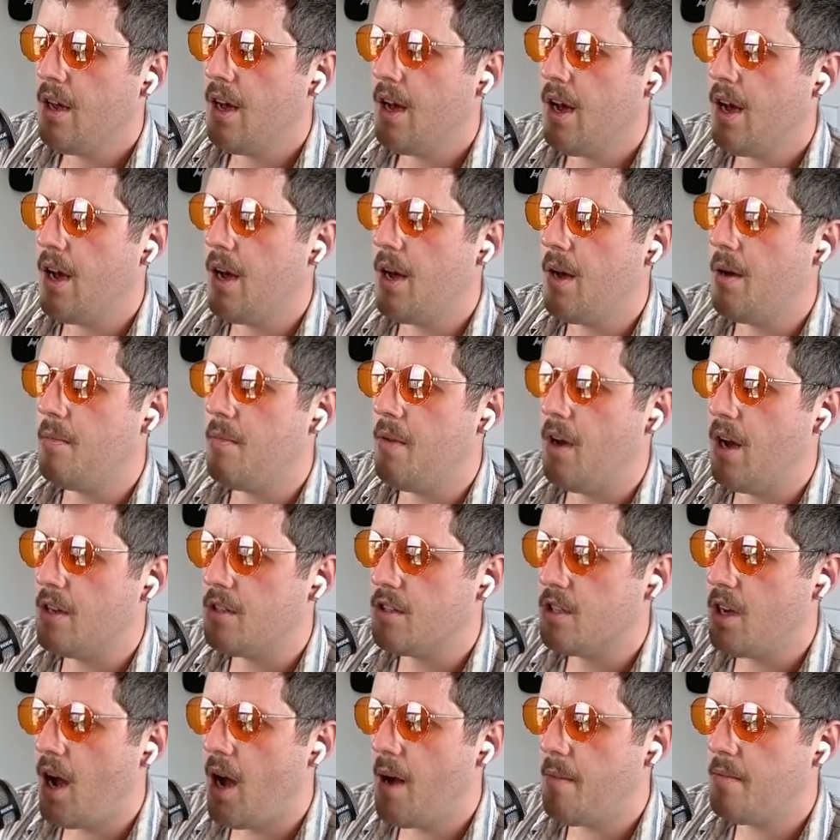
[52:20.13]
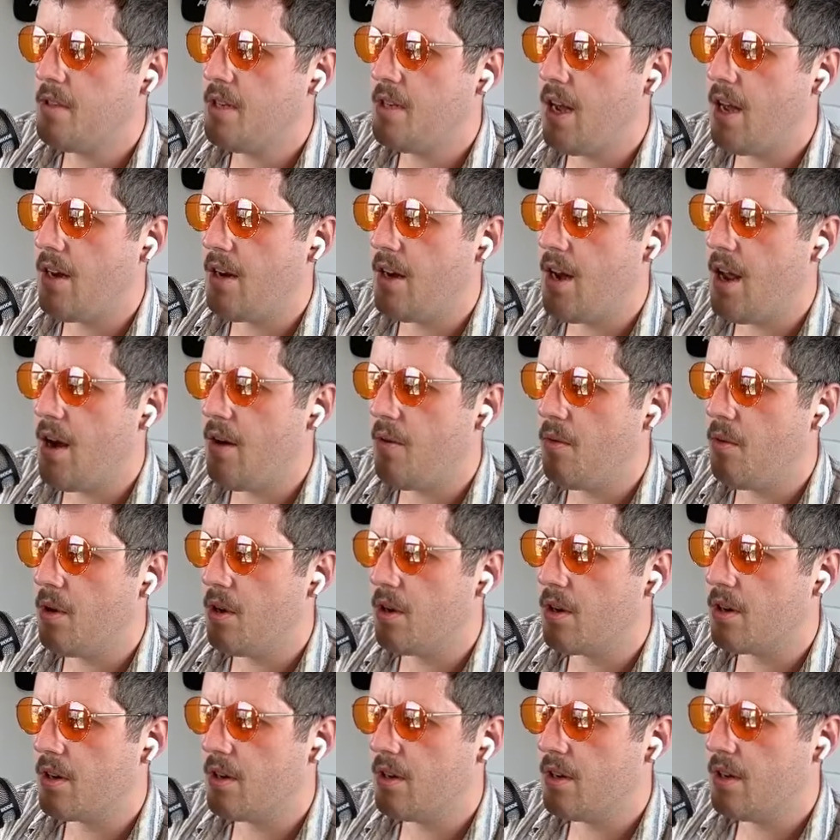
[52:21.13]
a top 10
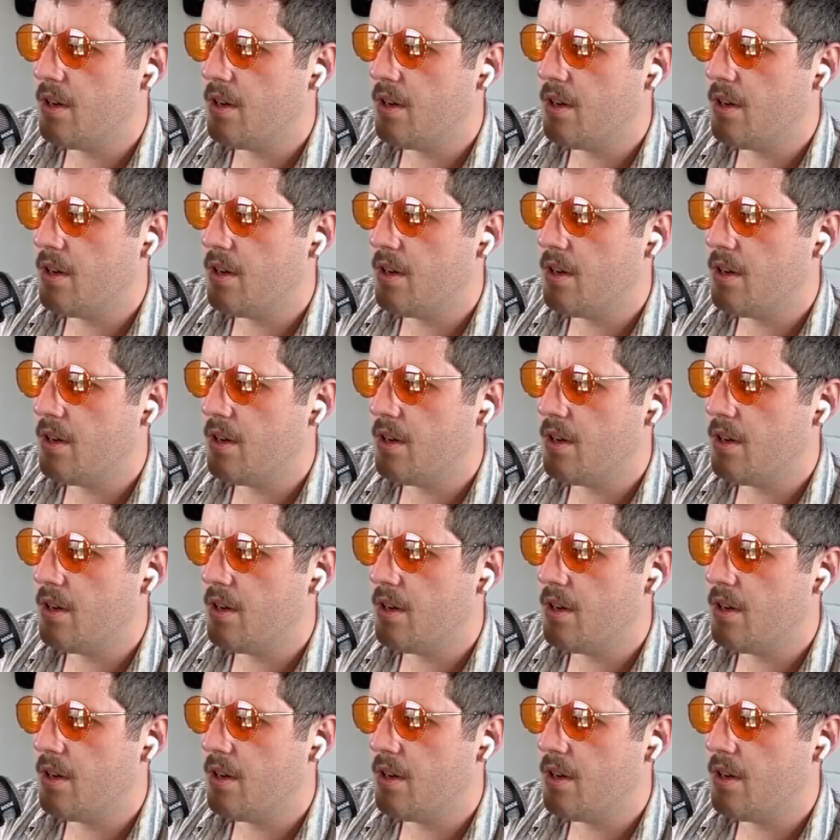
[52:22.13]
network,